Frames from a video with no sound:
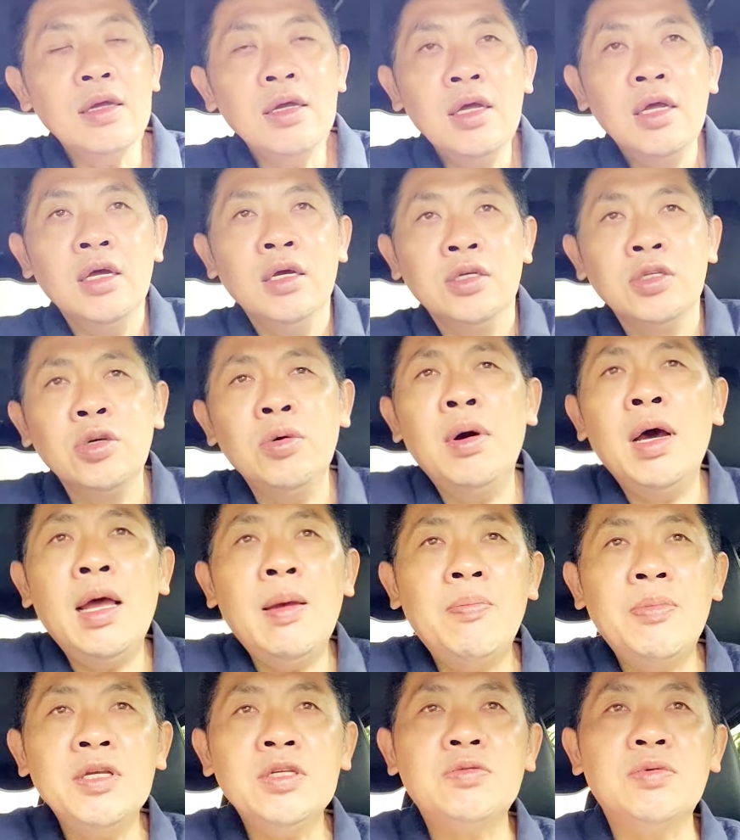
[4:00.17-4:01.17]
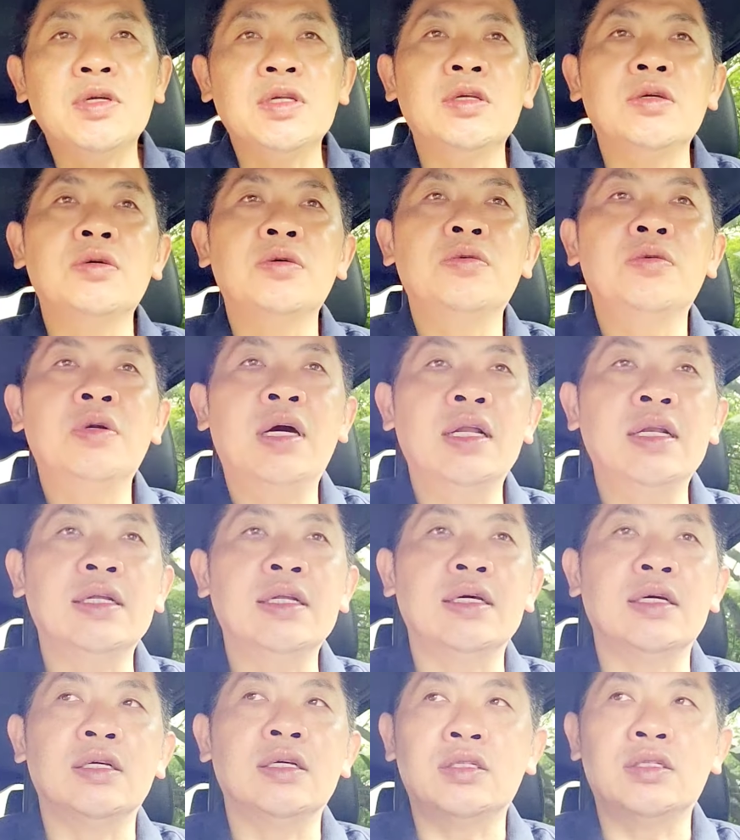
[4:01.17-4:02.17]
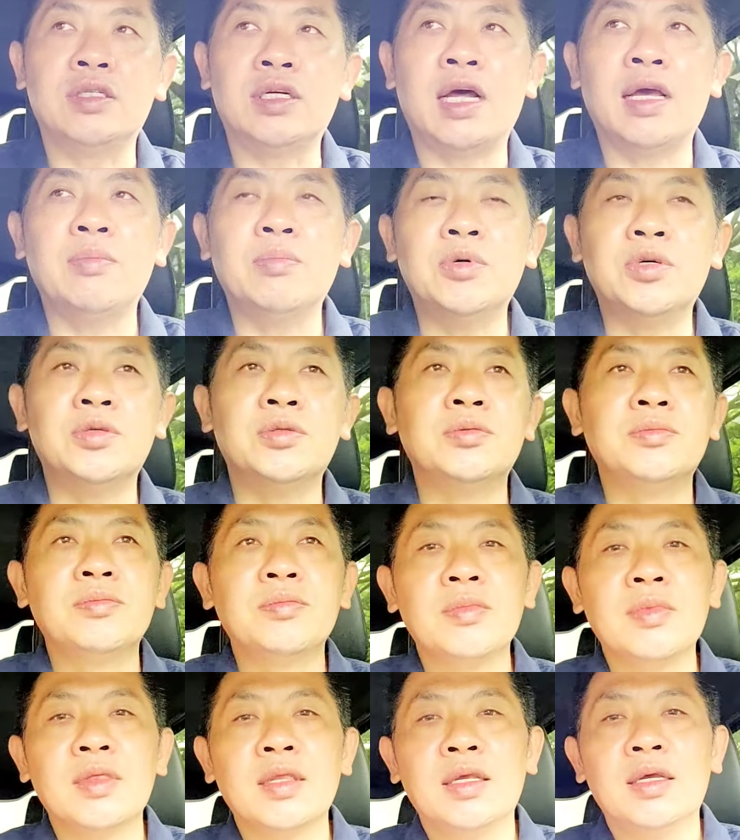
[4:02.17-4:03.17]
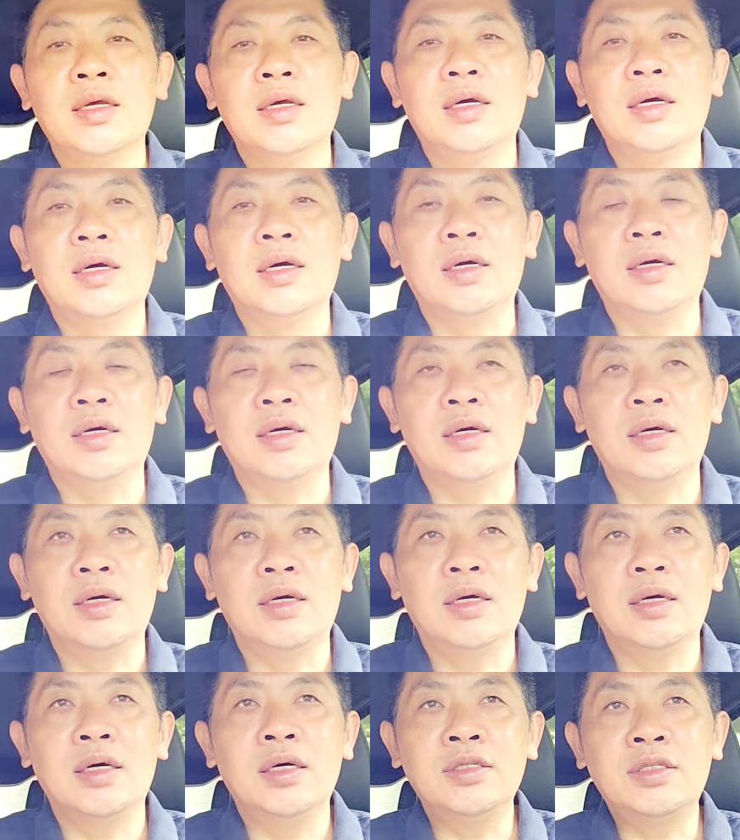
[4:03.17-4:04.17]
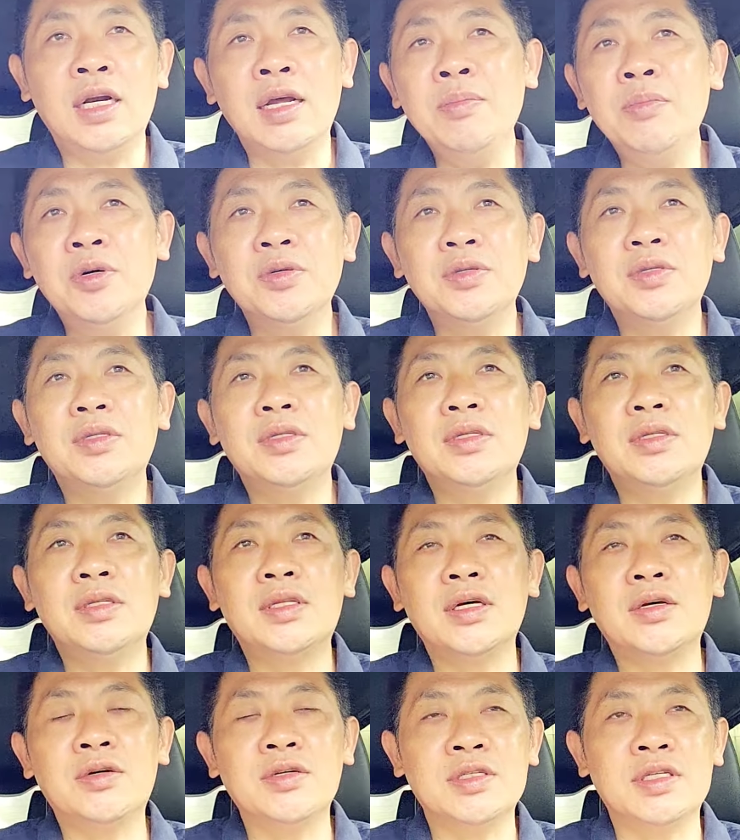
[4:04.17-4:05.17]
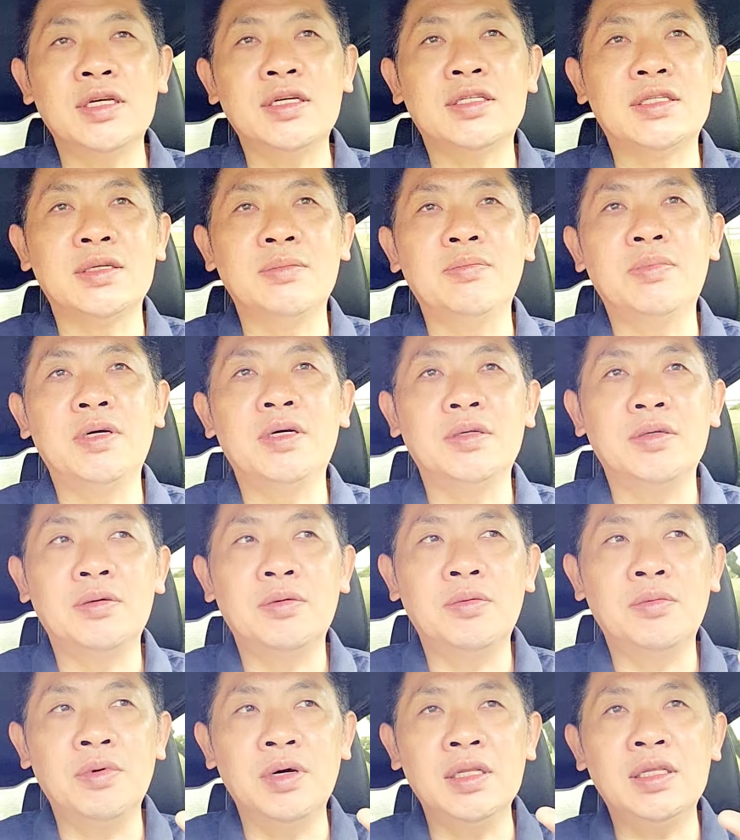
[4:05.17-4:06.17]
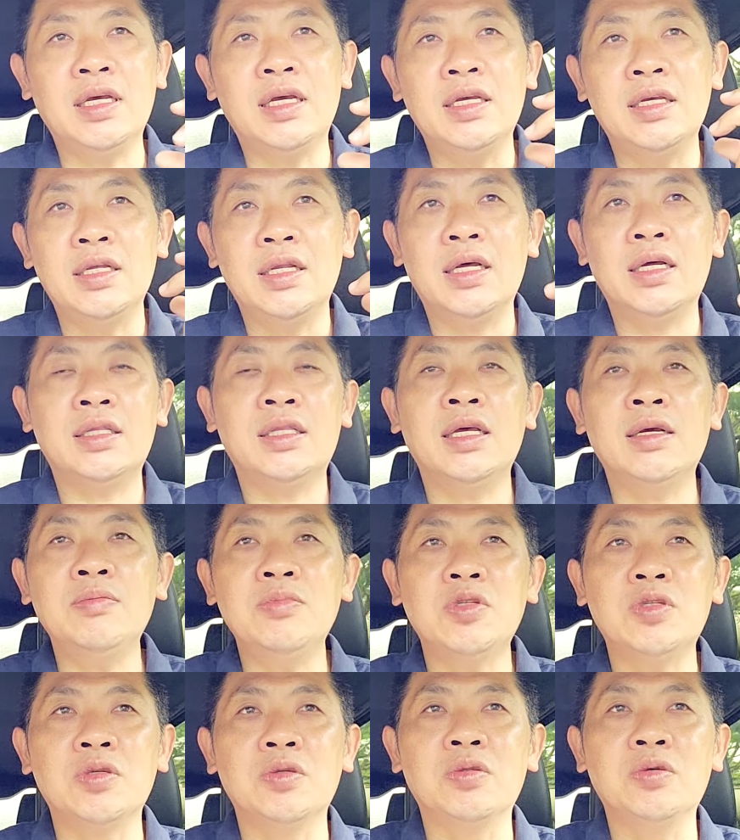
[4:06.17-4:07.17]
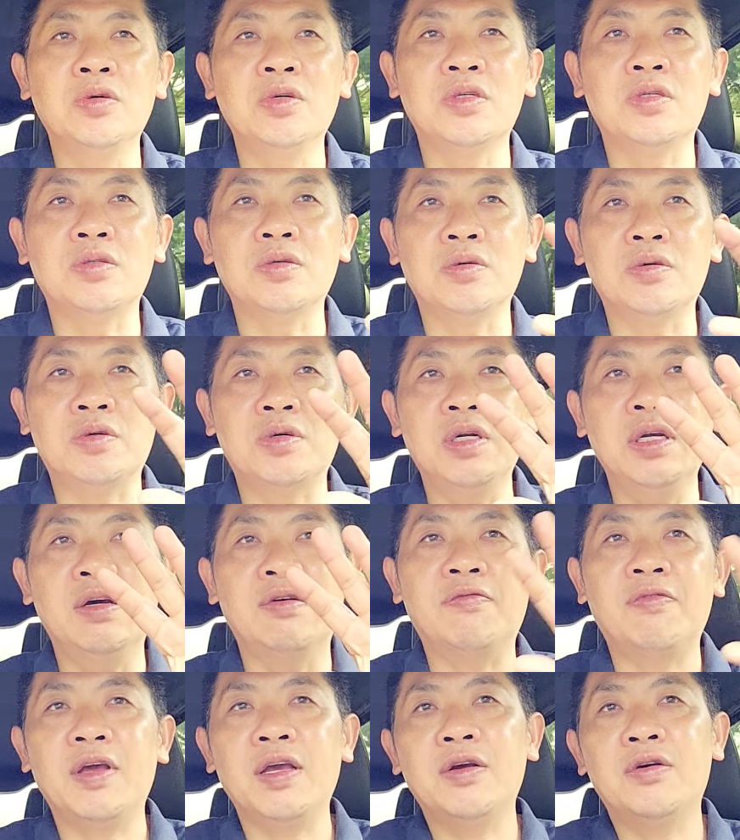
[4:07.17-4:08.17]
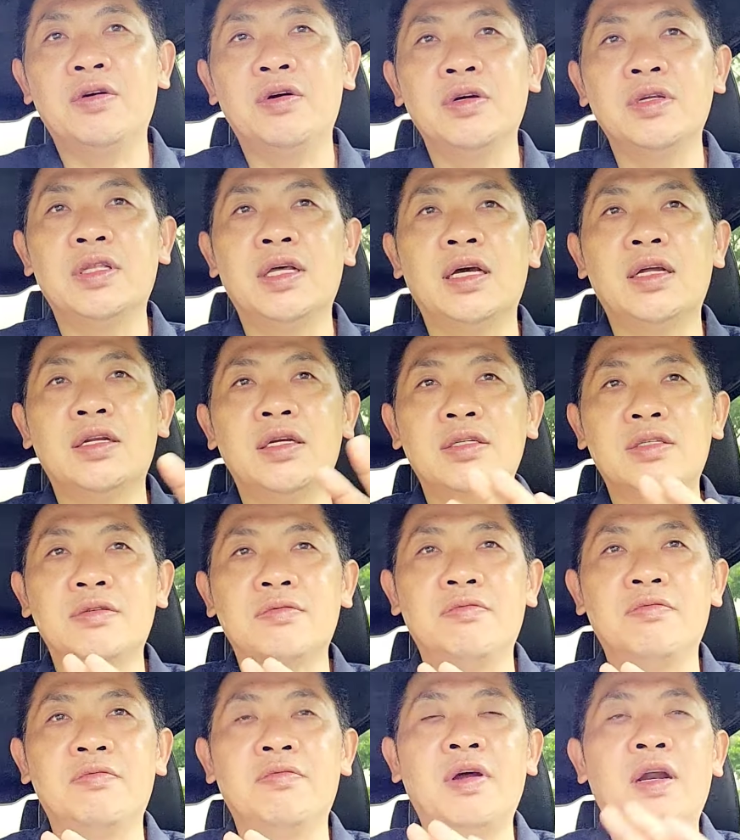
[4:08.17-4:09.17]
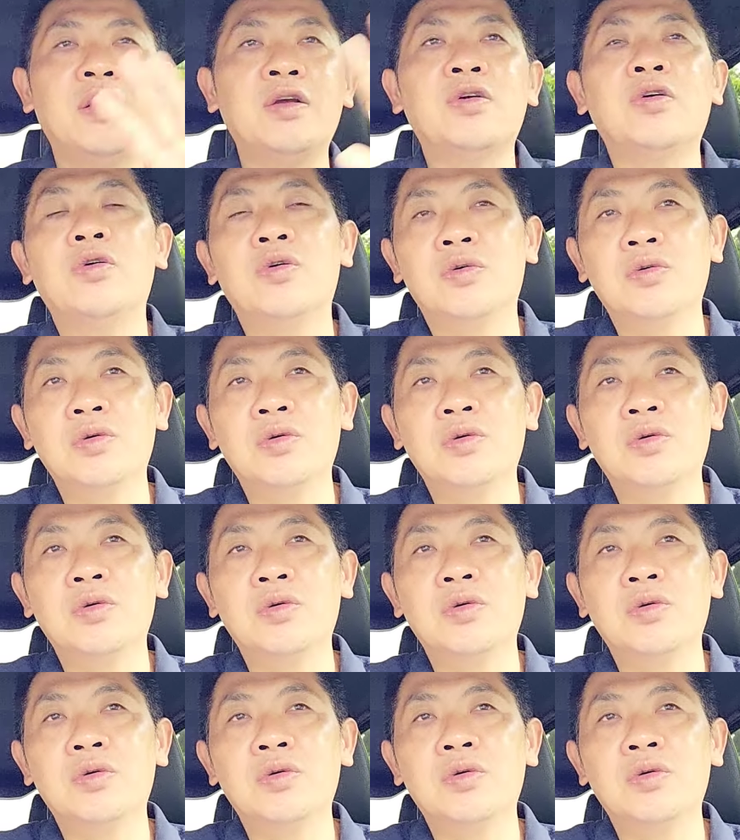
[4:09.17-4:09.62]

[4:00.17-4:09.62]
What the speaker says: So what happens when you run a dry mode? A dry mode, the concept is simple. What that it attempts to do is to create a fan coil that is very cold.